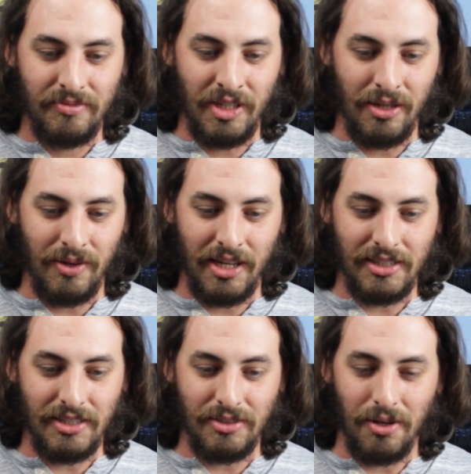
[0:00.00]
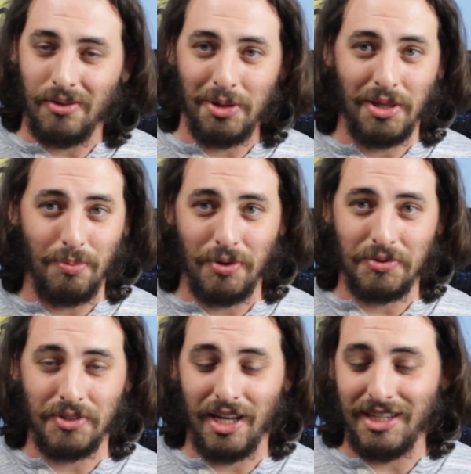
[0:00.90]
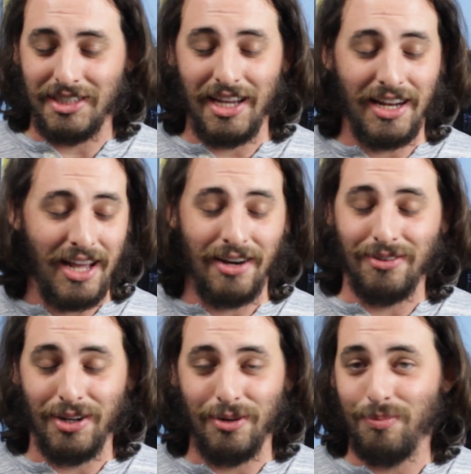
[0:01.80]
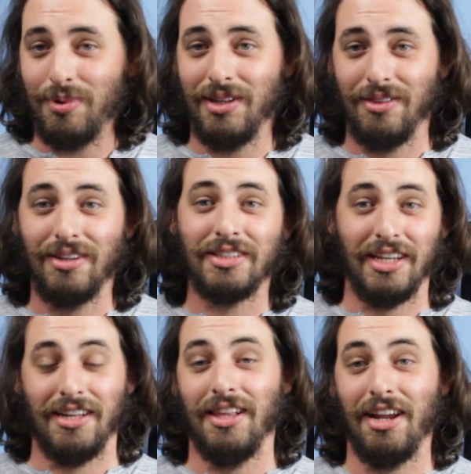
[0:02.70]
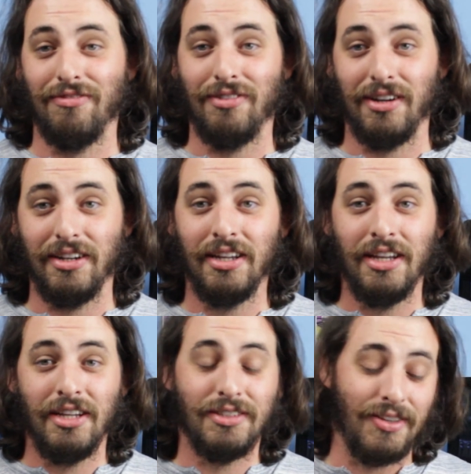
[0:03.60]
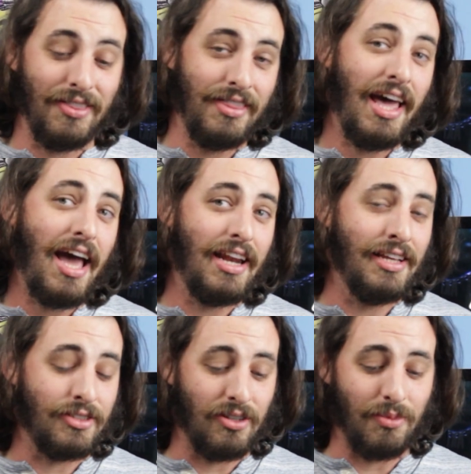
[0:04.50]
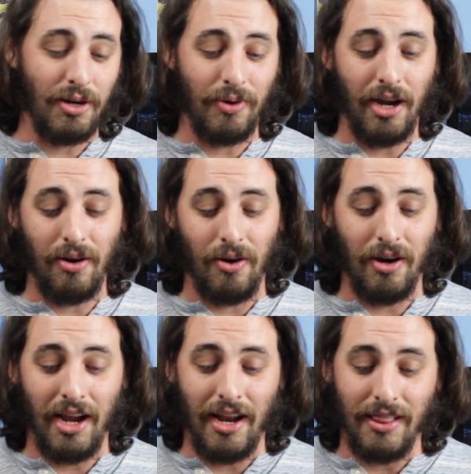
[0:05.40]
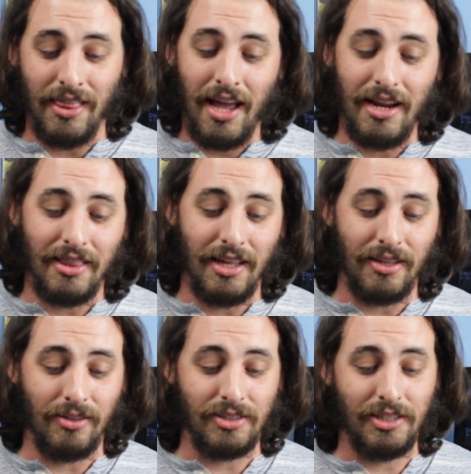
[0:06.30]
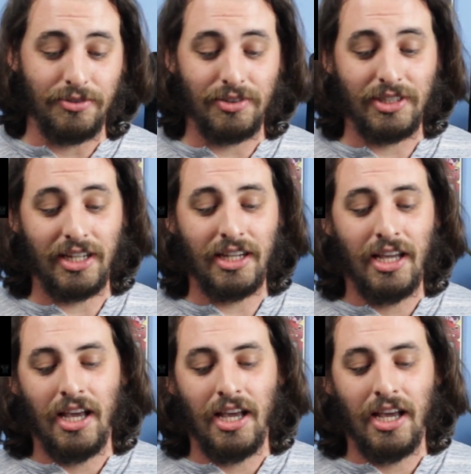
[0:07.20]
I guess it's all in the postal guy's head. I don't know, but it looks like a lot of fun. So that is on my radar, and that I think looks interesting.